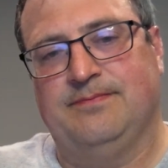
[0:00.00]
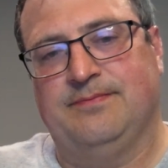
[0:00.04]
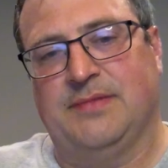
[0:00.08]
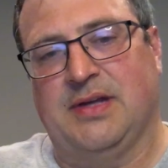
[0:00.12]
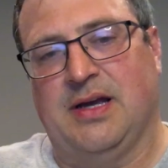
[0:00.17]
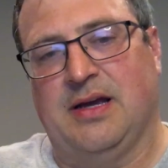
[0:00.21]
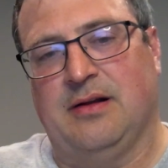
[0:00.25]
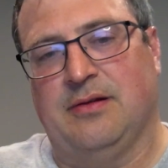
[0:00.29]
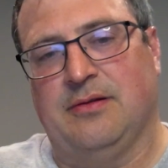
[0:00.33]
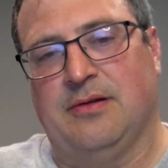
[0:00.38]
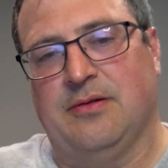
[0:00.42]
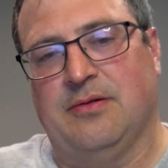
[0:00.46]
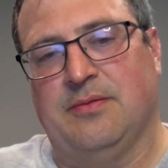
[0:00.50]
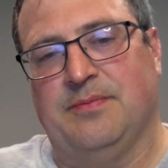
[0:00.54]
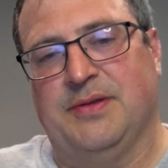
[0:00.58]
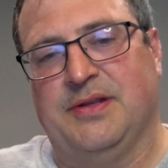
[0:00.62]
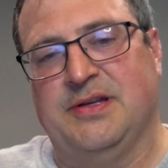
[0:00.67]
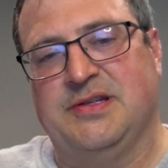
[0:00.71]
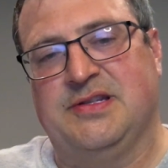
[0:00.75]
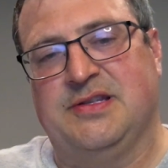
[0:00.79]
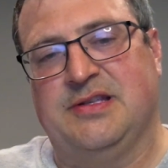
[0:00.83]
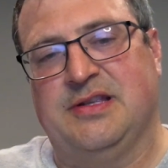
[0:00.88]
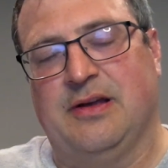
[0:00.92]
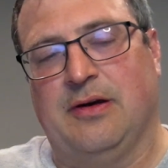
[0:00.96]
I don't know, but
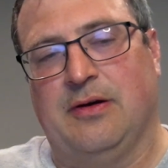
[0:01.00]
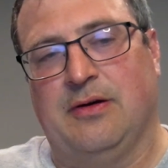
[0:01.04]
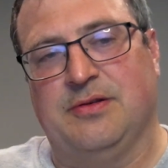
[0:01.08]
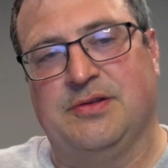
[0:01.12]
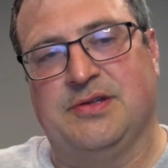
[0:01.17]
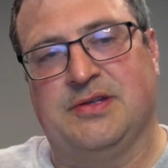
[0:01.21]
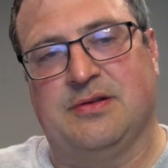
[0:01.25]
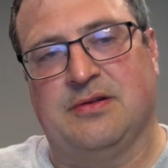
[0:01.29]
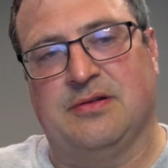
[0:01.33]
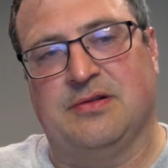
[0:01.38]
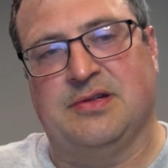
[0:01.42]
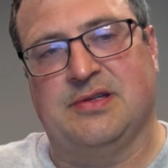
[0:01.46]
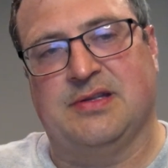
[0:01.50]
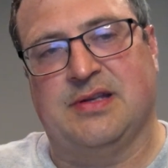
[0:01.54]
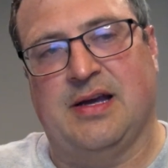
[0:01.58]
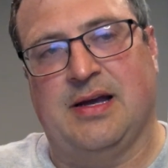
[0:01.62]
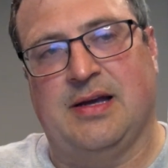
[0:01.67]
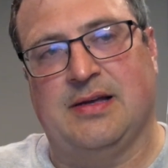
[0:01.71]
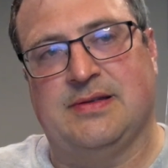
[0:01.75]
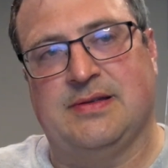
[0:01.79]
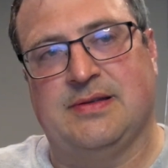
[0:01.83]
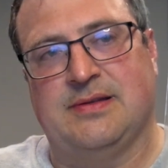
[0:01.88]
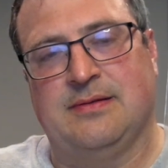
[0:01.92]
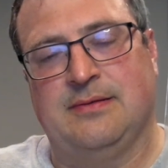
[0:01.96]
this is the All-Star
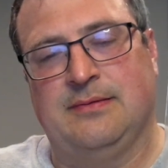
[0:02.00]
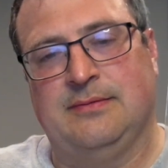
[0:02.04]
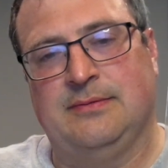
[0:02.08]
stats.